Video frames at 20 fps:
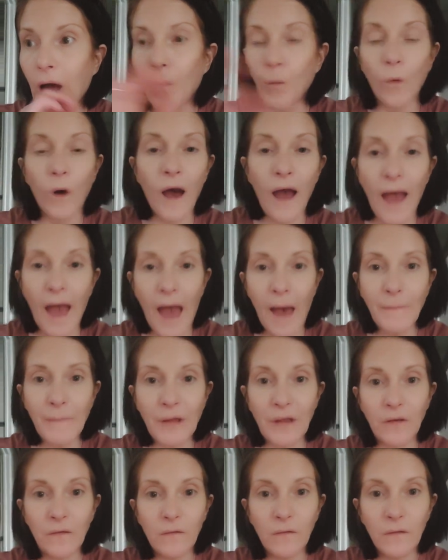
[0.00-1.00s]
what
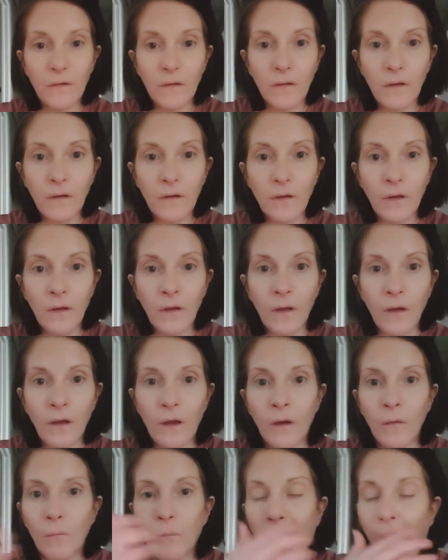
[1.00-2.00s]
happened.
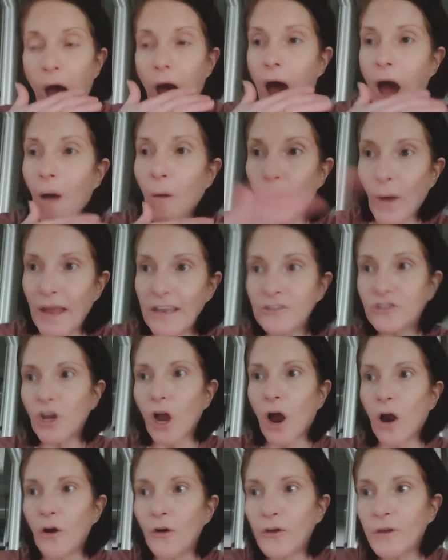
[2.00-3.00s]
But I went
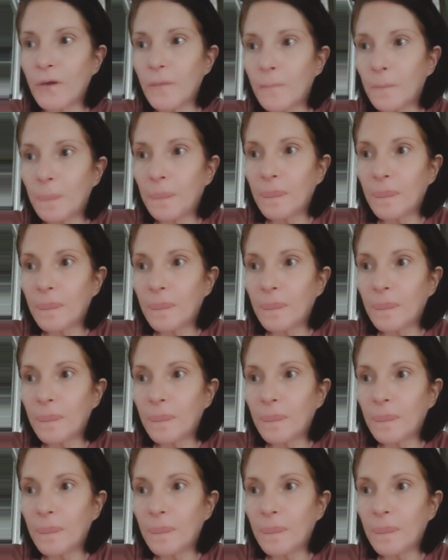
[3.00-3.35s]
dark.